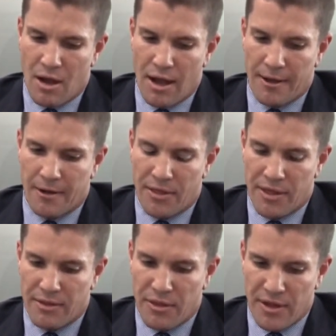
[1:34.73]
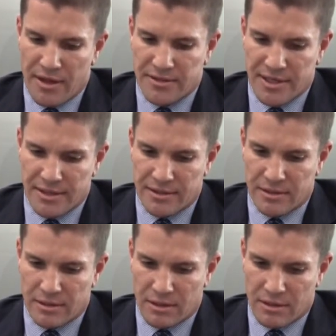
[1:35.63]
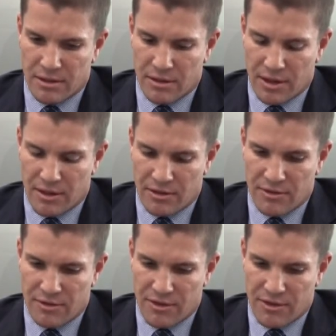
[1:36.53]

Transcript: Uh, I think the things that the, the